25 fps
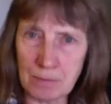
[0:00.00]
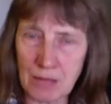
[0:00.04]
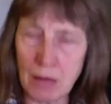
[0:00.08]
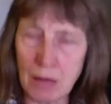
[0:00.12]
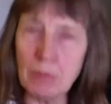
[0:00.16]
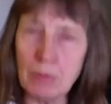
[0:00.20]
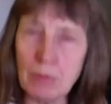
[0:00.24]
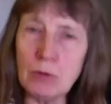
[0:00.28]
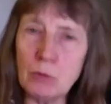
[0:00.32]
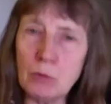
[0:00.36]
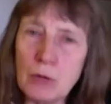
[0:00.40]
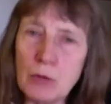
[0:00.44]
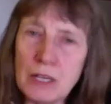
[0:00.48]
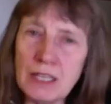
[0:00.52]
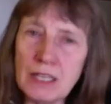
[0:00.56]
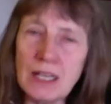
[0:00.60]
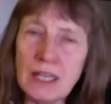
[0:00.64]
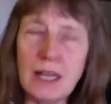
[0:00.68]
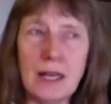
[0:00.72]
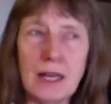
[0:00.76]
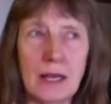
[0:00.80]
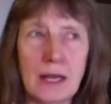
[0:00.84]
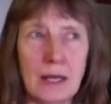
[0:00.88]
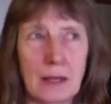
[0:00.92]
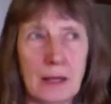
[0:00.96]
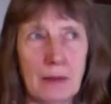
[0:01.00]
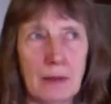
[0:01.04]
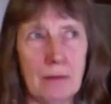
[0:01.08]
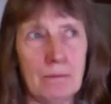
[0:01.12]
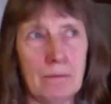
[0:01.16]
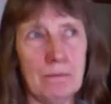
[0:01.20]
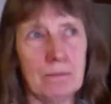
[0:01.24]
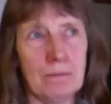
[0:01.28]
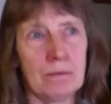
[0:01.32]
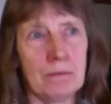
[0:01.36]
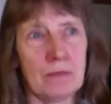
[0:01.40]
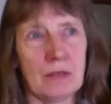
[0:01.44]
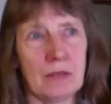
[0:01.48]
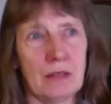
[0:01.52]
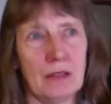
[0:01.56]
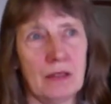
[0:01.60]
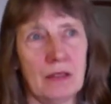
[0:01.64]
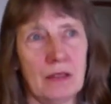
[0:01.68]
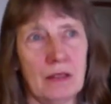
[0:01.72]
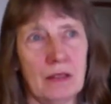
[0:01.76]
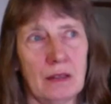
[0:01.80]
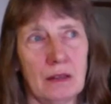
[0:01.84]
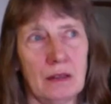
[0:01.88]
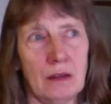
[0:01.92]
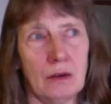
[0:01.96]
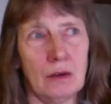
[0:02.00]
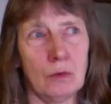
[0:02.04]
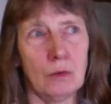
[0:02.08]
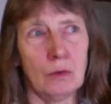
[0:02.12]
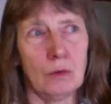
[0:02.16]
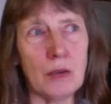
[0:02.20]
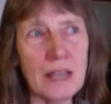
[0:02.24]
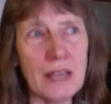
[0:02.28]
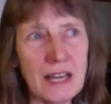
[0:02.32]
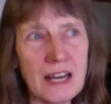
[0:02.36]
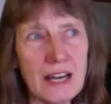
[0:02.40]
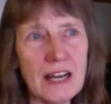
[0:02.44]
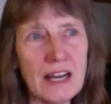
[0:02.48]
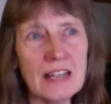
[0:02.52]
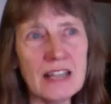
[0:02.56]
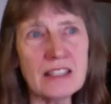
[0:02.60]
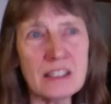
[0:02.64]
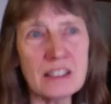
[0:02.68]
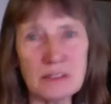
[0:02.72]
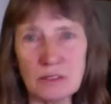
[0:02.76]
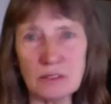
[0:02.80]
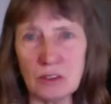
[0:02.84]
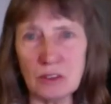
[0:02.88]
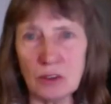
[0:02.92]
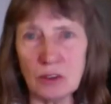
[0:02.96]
I mean, we, we had,